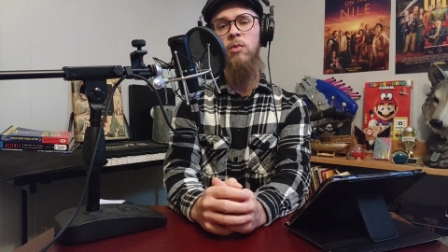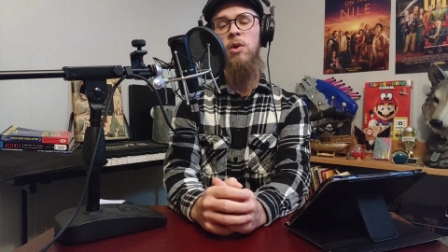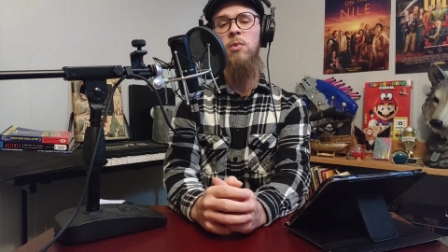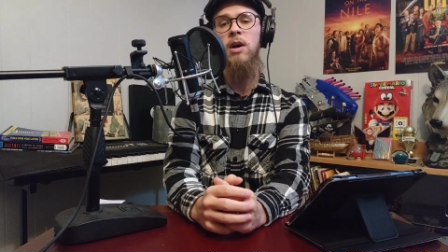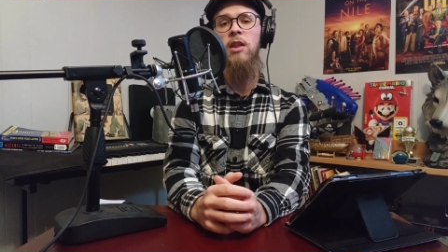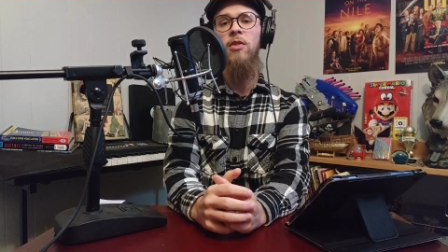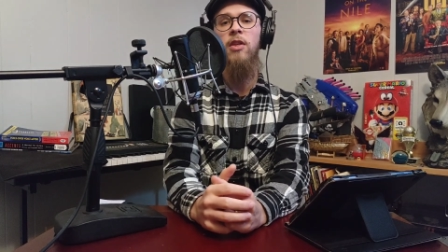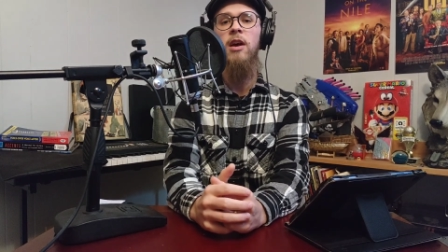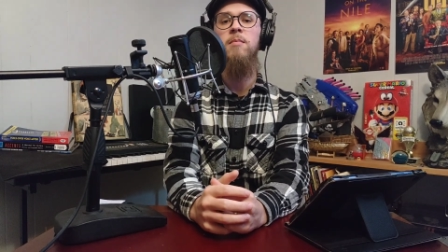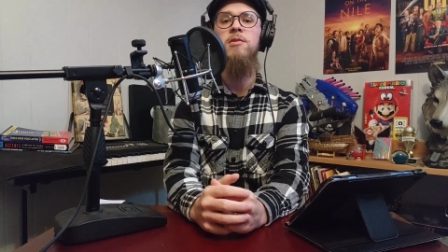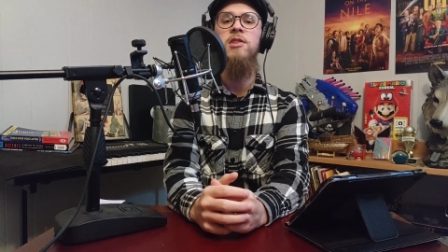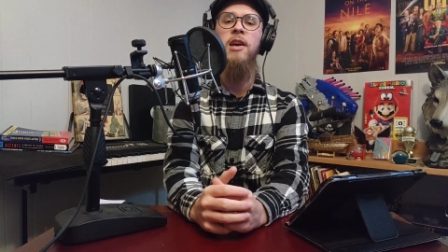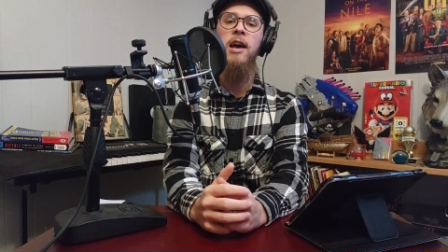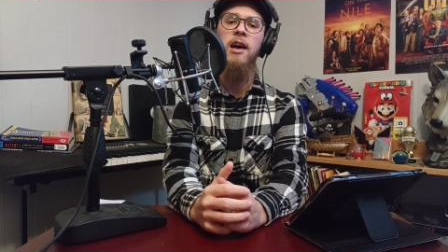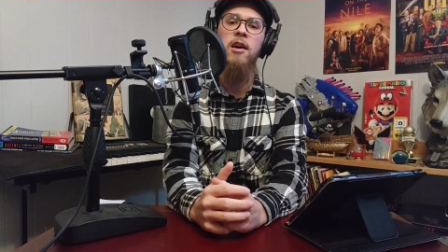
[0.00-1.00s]
we want
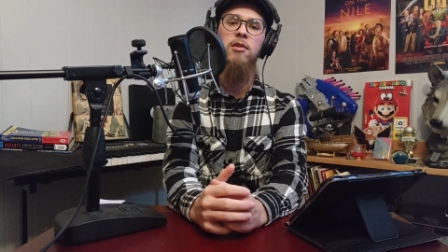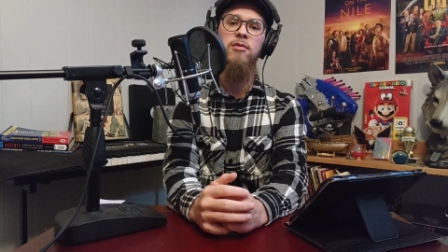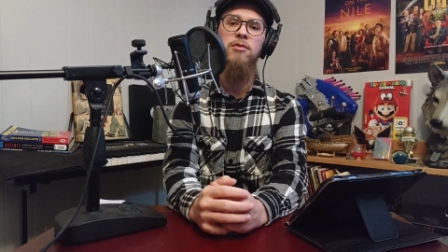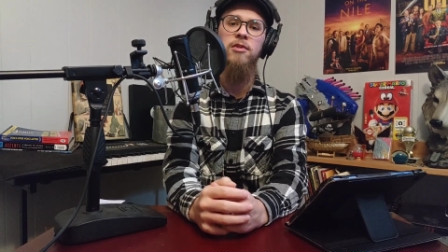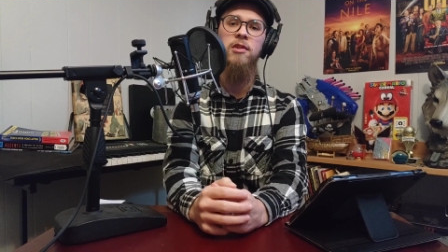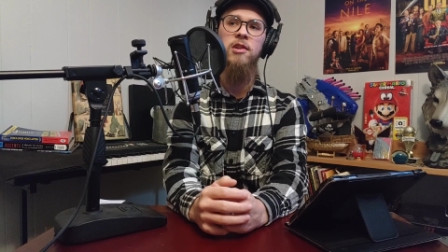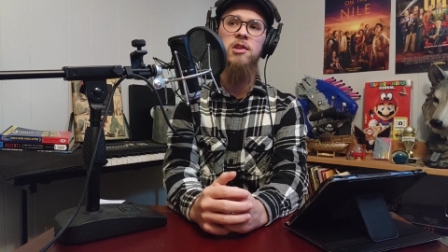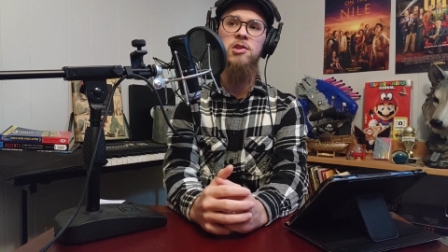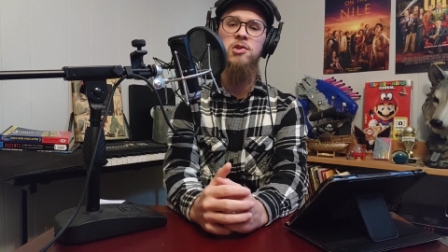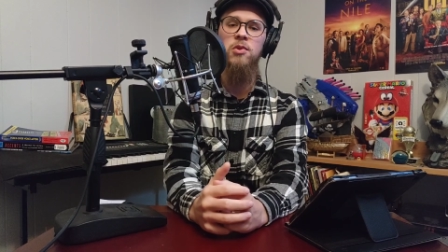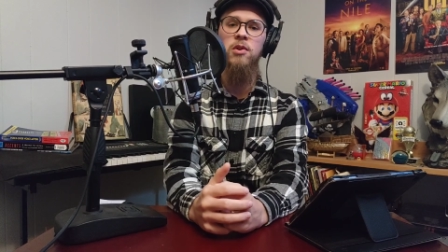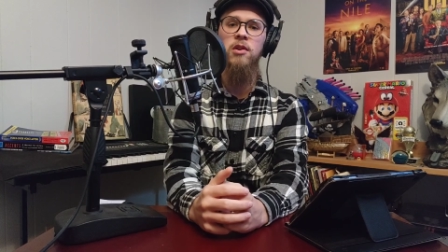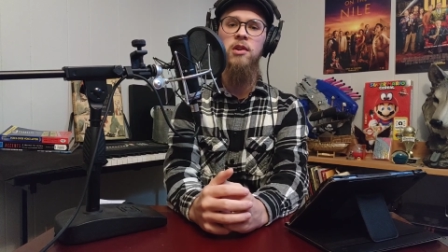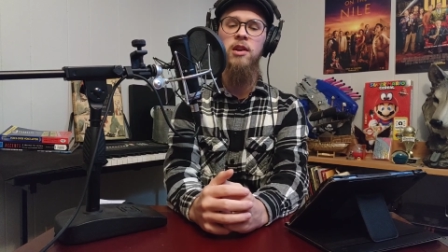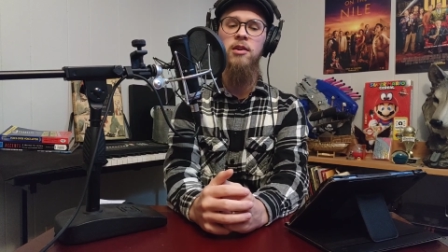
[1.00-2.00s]
them to have
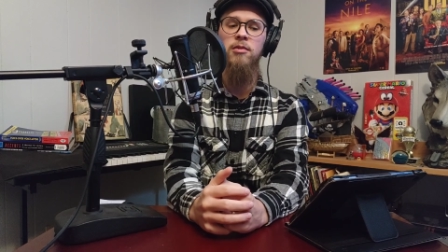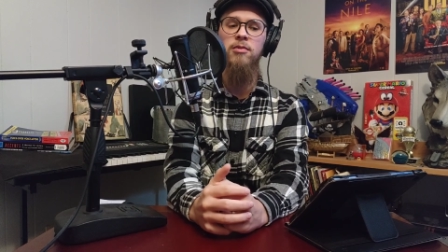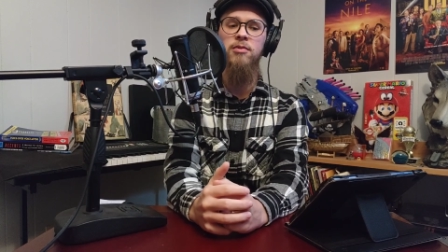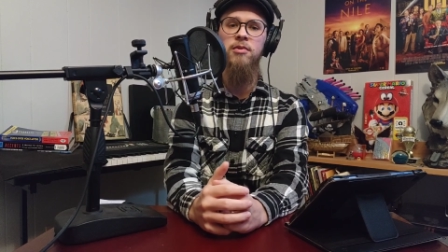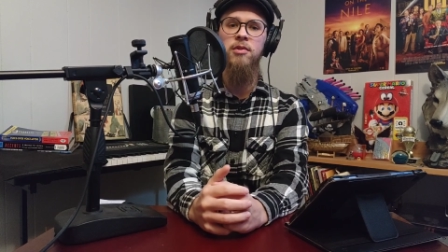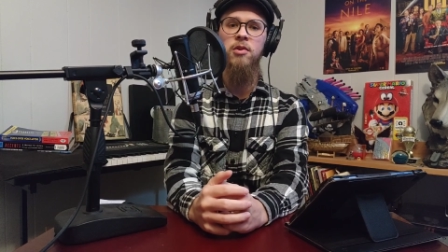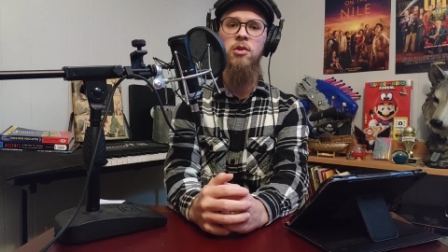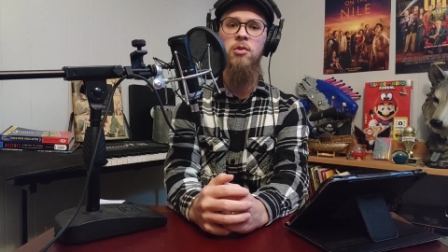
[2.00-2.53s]
control of,